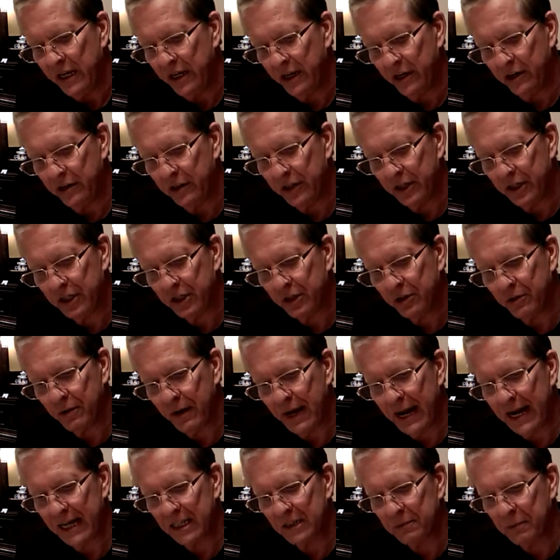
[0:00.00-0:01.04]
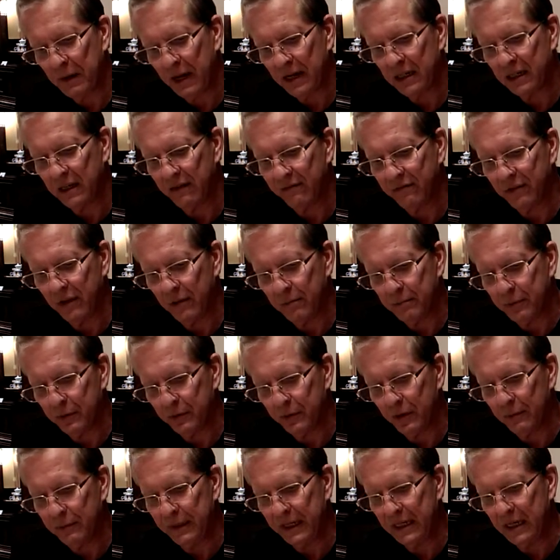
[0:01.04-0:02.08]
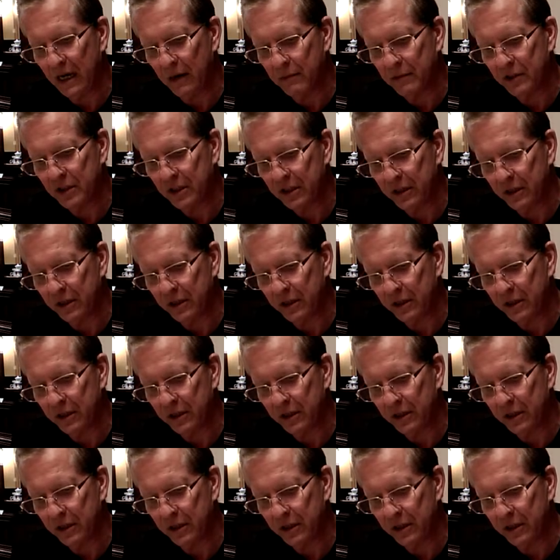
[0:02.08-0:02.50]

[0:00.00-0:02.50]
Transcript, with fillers: Here, the true aspect of the Buddha becomes